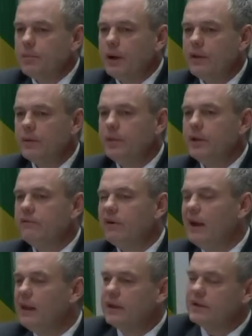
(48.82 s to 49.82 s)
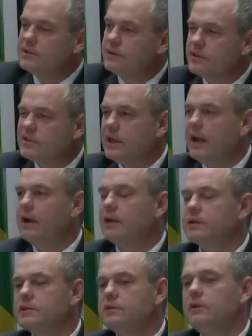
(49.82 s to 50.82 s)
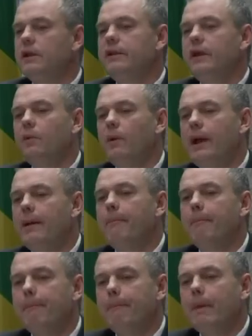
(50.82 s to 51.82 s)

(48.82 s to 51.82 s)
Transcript: Brother being violent and suicidal at school, and then wham.